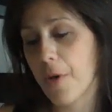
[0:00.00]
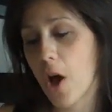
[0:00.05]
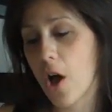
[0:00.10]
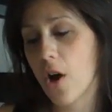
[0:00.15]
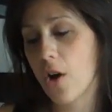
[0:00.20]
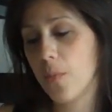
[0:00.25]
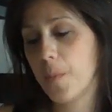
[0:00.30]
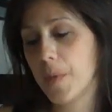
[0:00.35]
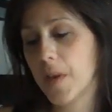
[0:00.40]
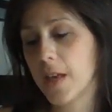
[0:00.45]

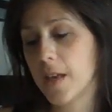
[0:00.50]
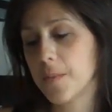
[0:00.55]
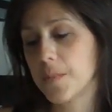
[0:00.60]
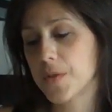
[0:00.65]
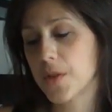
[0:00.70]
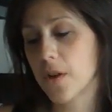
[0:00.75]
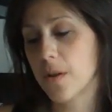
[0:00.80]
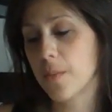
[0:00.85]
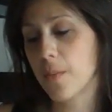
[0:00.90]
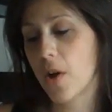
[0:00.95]
Hope
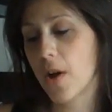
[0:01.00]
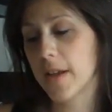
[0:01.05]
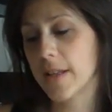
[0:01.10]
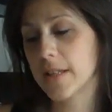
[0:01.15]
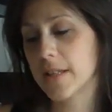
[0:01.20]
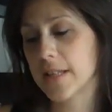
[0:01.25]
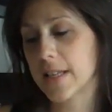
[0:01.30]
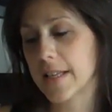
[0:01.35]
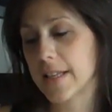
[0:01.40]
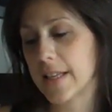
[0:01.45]
keeps our
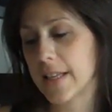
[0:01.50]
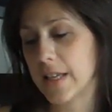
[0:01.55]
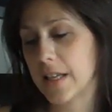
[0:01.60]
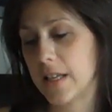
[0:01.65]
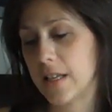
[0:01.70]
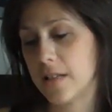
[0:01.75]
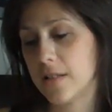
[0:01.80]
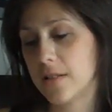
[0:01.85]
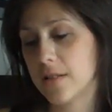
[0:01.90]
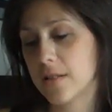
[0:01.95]
minds at
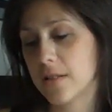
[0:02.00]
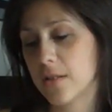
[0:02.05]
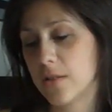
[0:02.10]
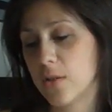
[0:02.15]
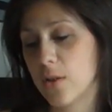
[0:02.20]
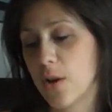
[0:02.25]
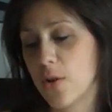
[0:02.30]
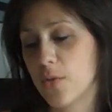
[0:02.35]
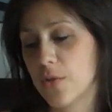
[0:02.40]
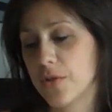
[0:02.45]
ease,
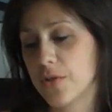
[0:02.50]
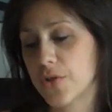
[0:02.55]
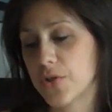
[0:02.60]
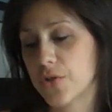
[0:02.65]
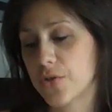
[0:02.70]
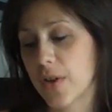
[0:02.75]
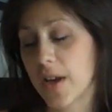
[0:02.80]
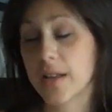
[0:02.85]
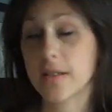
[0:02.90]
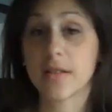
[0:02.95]
lowers
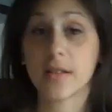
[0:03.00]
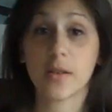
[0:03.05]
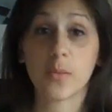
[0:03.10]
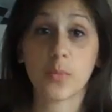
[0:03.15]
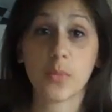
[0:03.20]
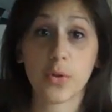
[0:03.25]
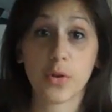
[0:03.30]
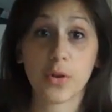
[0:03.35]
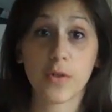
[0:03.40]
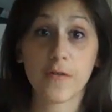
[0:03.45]
stress, and
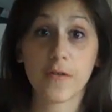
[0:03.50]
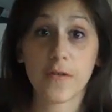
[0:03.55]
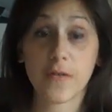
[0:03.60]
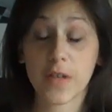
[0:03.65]
improves